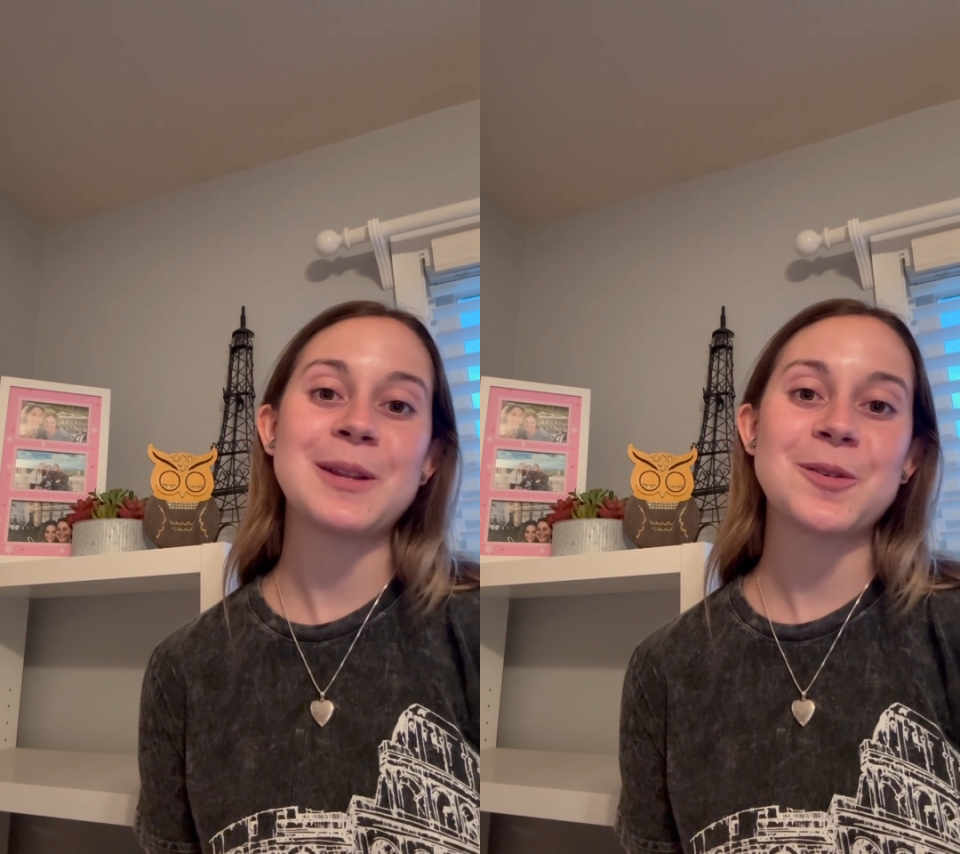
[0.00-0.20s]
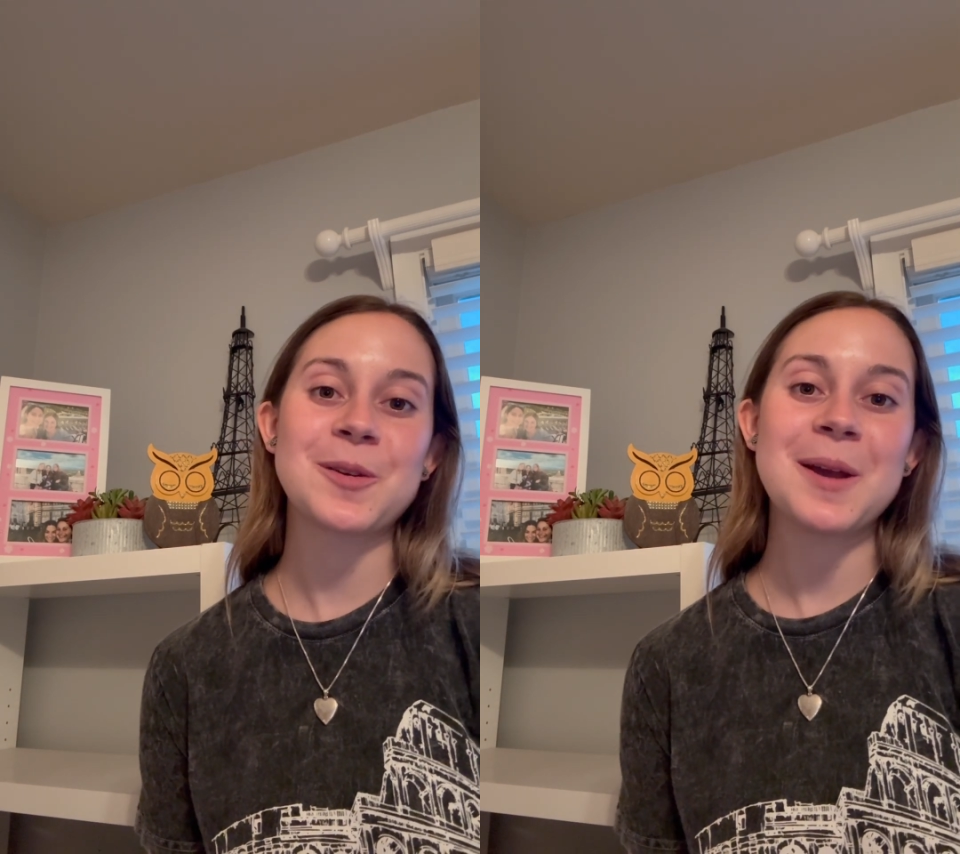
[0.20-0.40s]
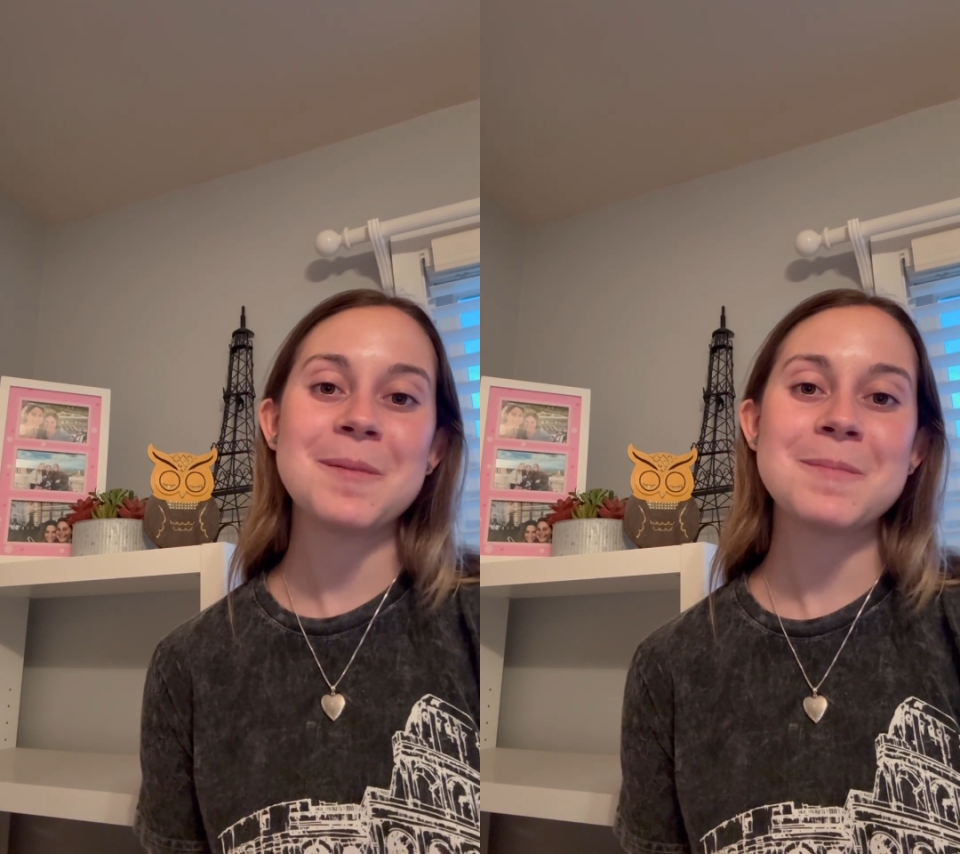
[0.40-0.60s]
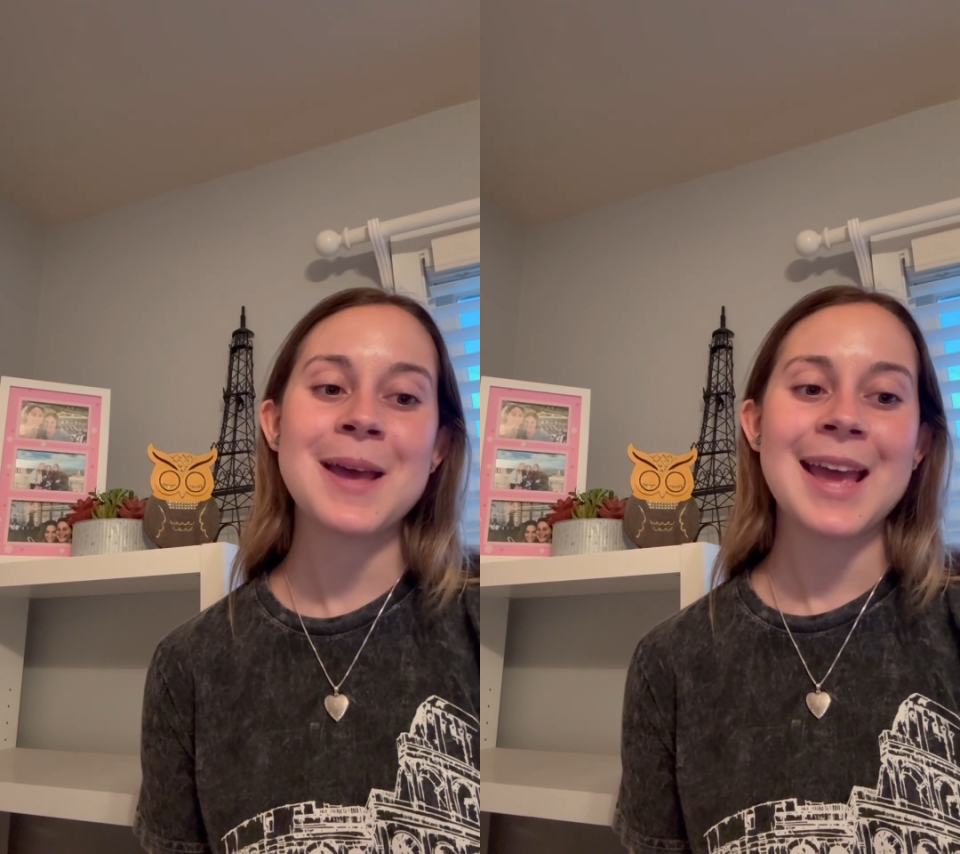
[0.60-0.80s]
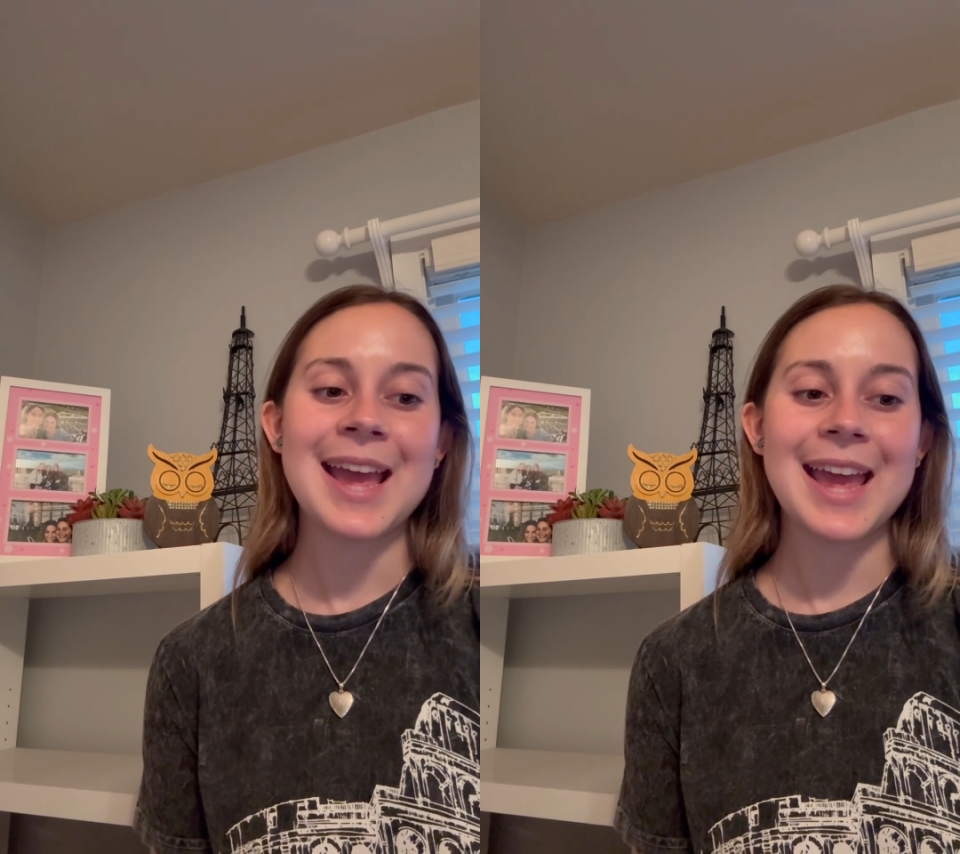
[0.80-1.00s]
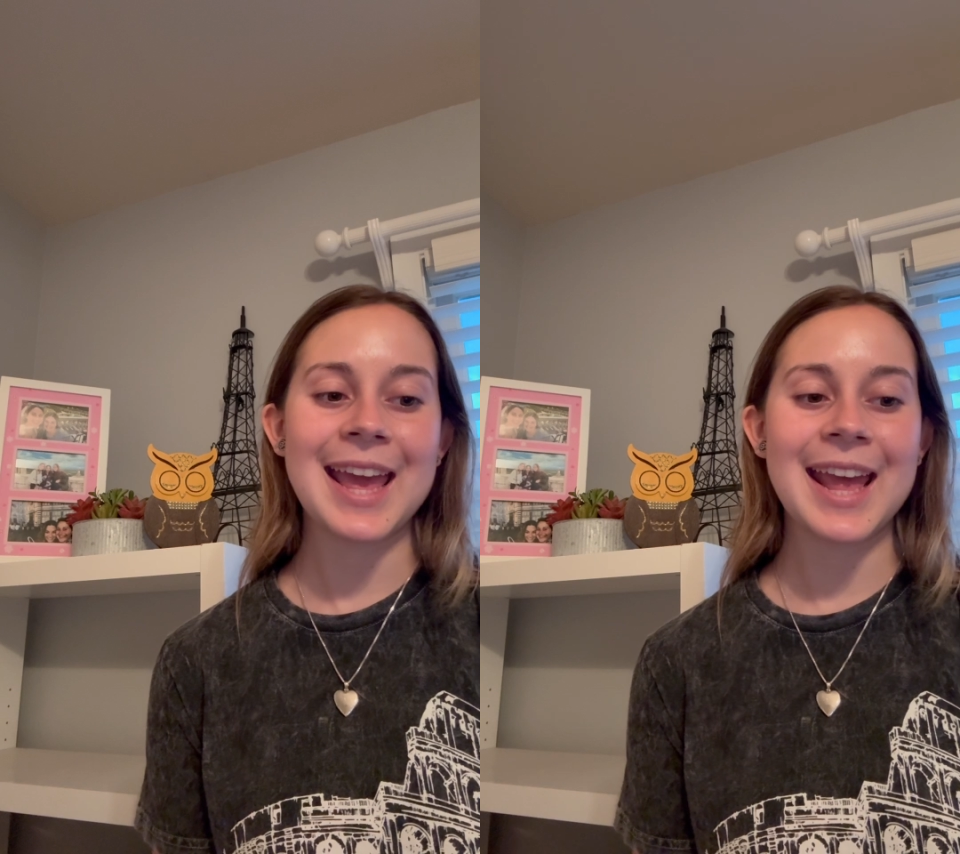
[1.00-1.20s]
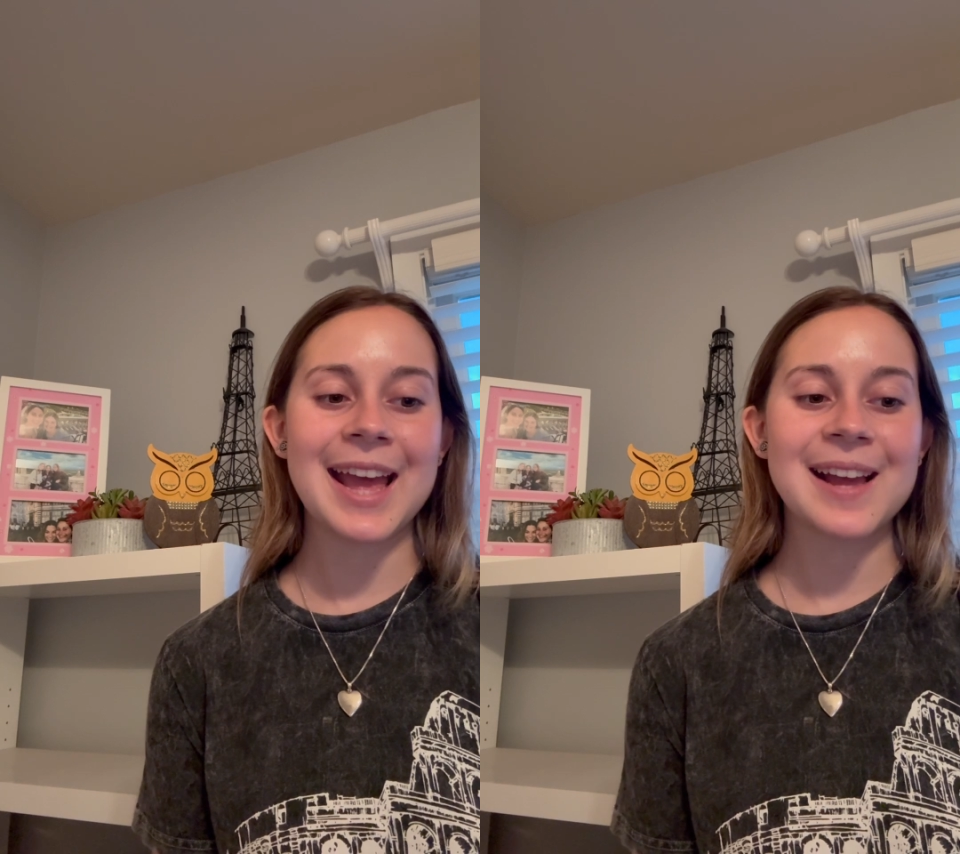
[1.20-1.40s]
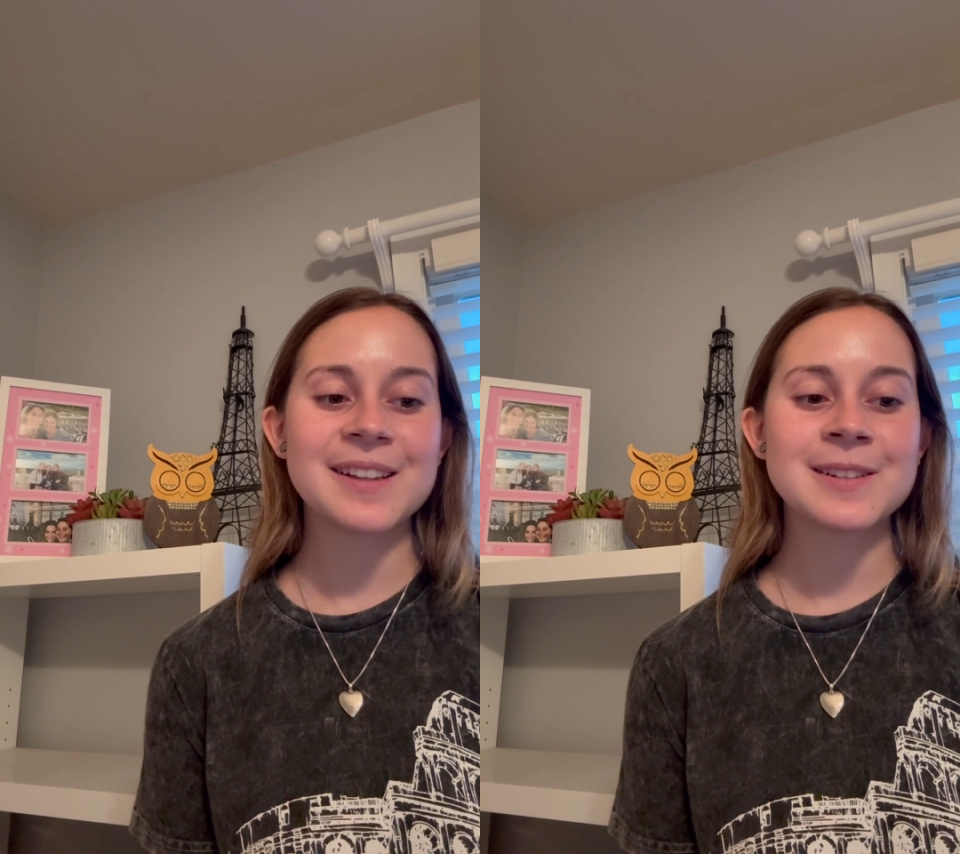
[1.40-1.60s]
trip,
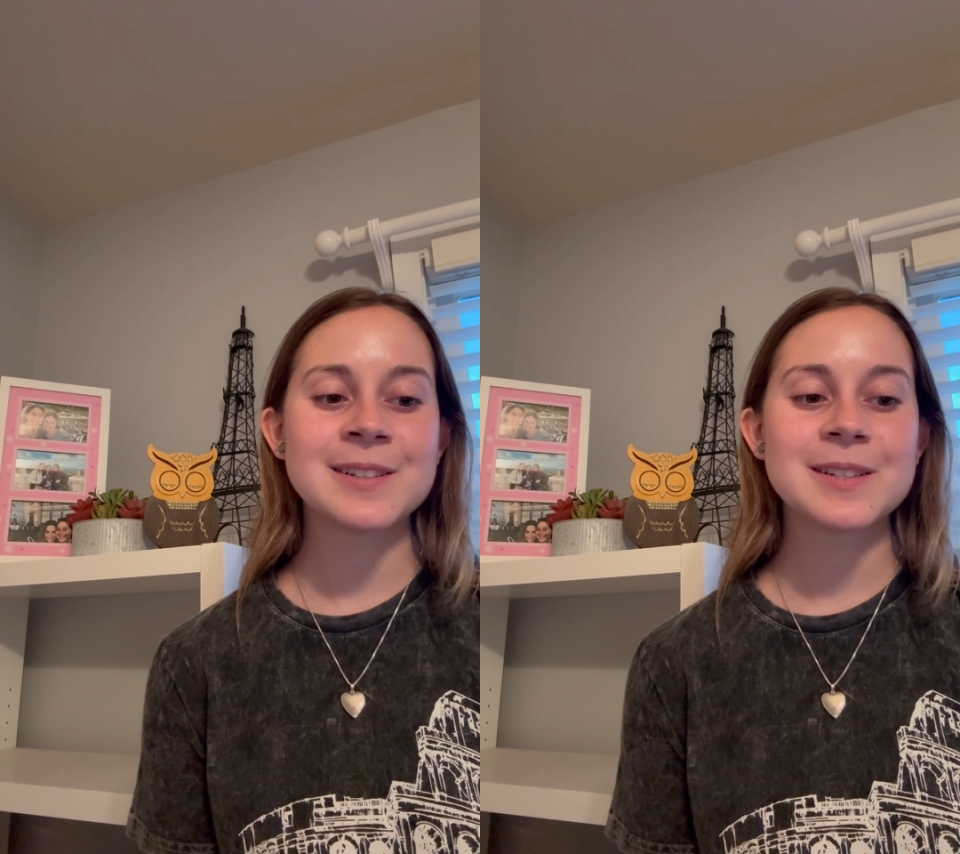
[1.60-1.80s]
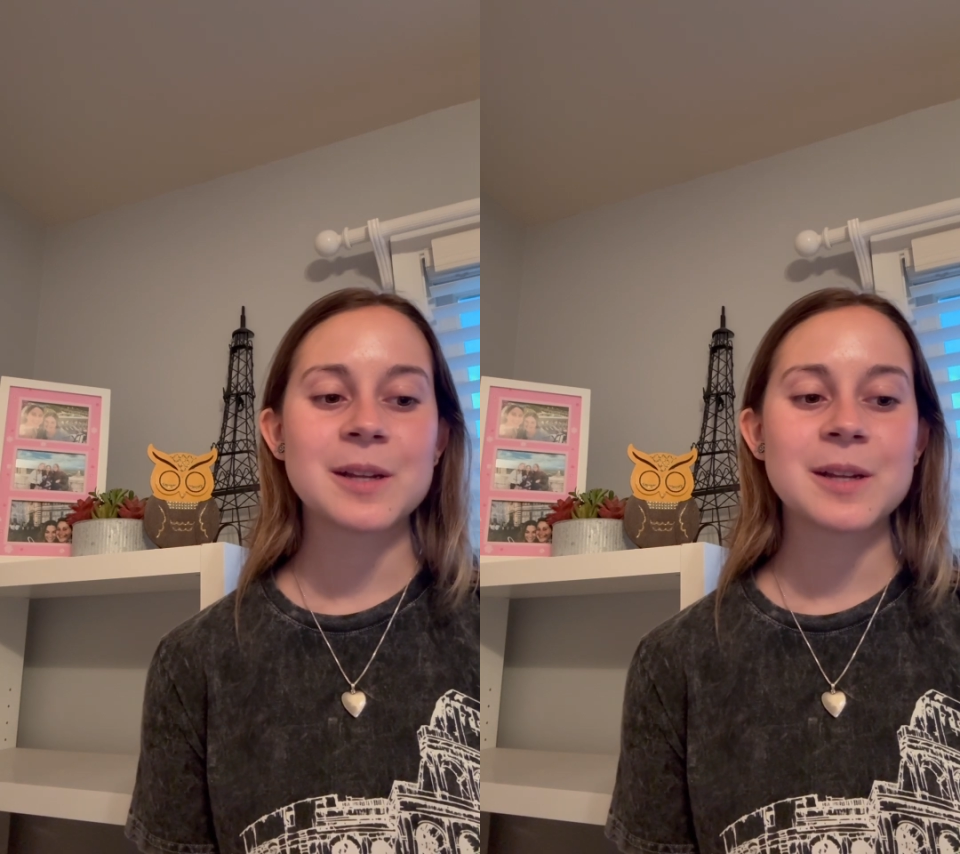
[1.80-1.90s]
and